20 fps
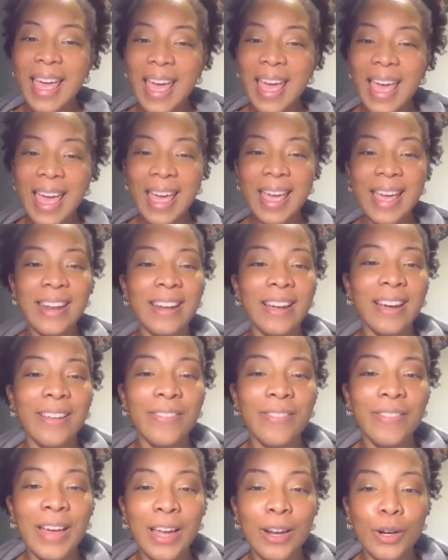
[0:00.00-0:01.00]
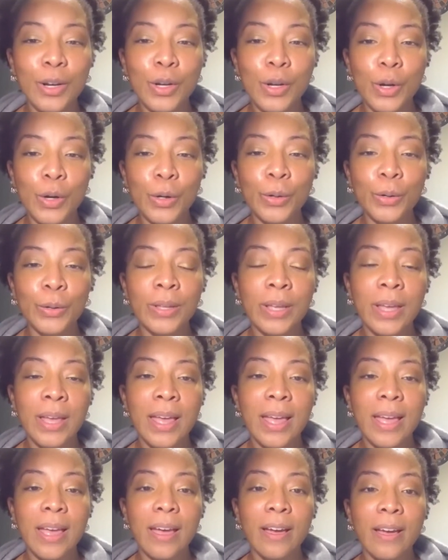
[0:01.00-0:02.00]
And on that note,
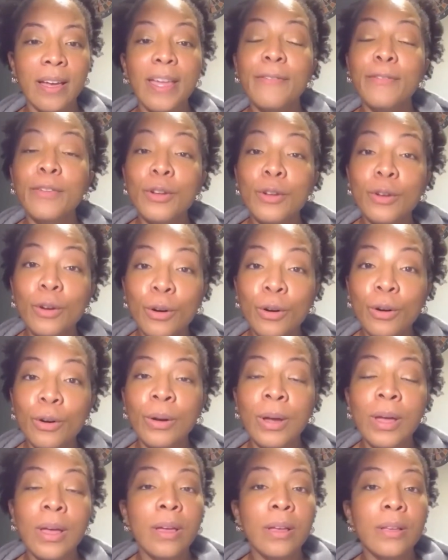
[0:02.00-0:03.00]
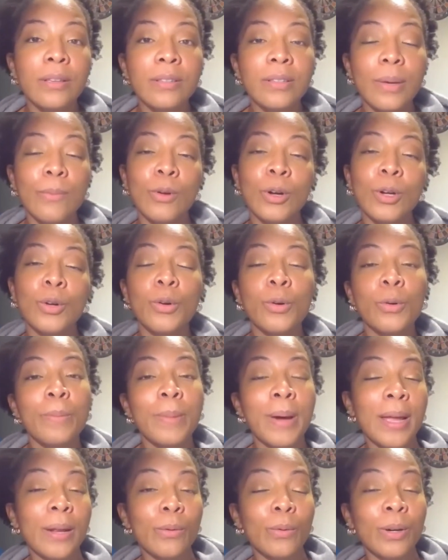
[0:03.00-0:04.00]
if you know someone who
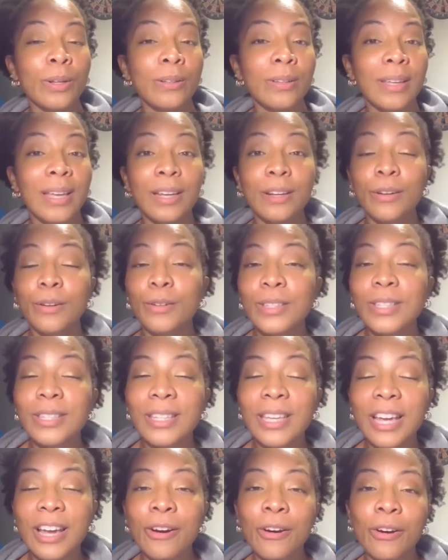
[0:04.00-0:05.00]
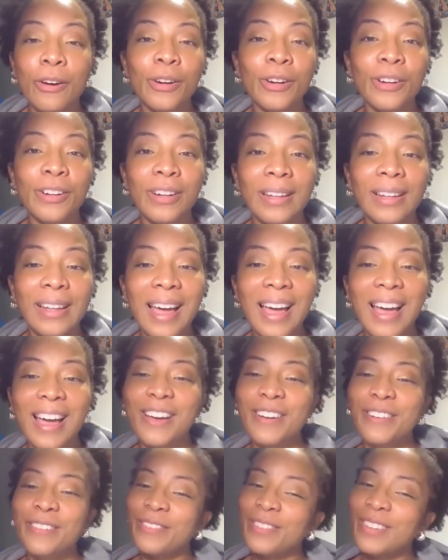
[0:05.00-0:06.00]
might want to get a good scare or a good
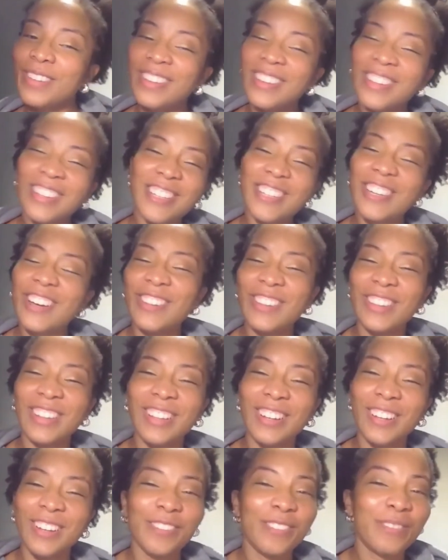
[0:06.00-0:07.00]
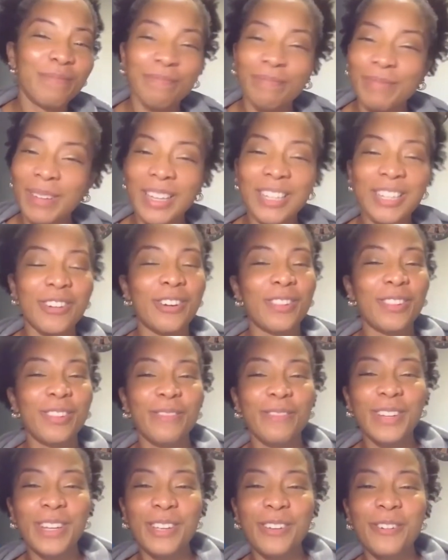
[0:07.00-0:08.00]
laugh, share the love by sharing the
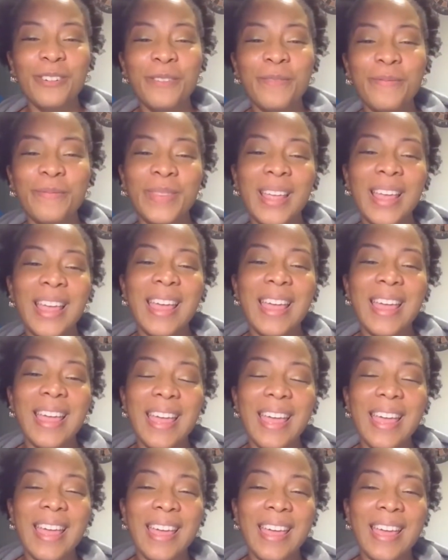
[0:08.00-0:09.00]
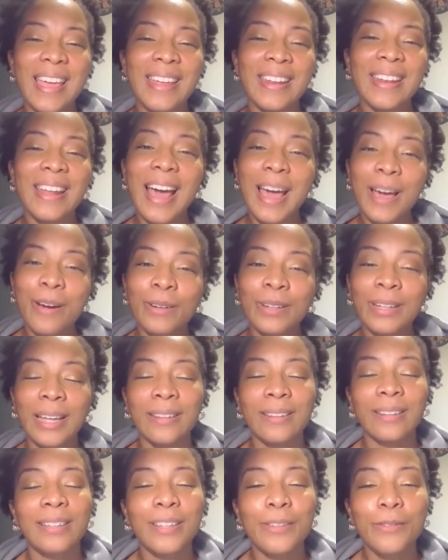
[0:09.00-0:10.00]
video. And I would
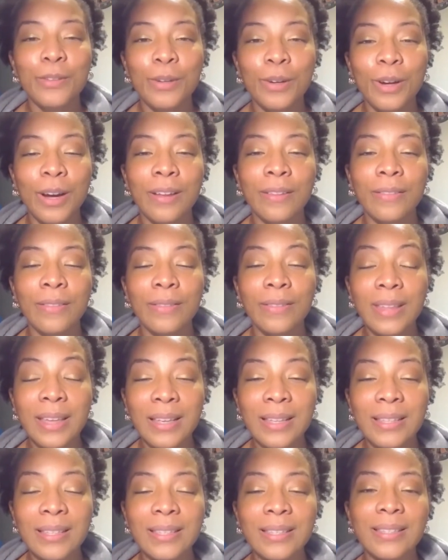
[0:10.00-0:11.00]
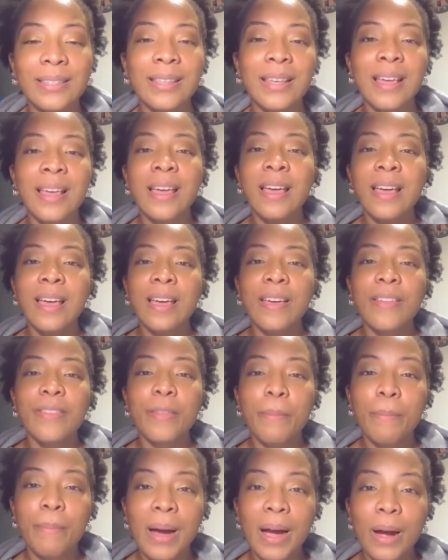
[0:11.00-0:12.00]
like to leave you on this.
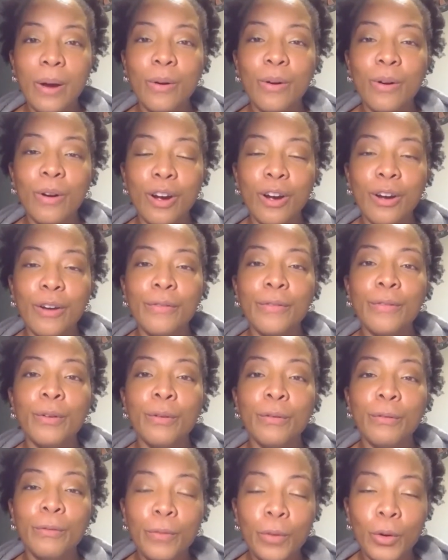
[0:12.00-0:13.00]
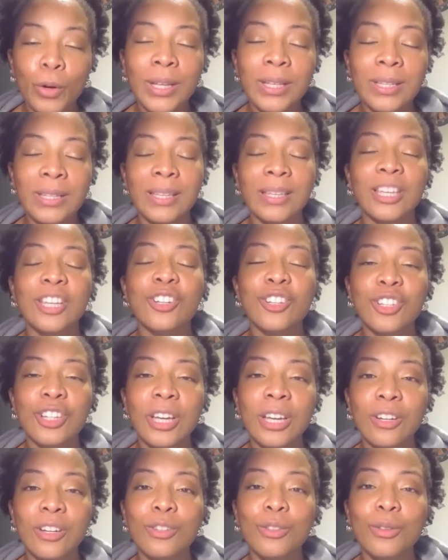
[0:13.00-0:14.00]
The power of your voice can
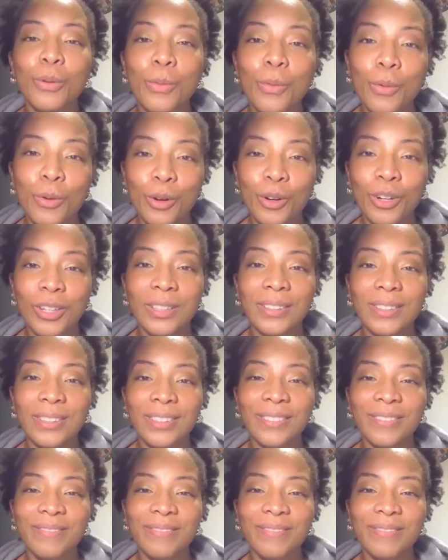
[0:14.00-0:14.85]
change the world.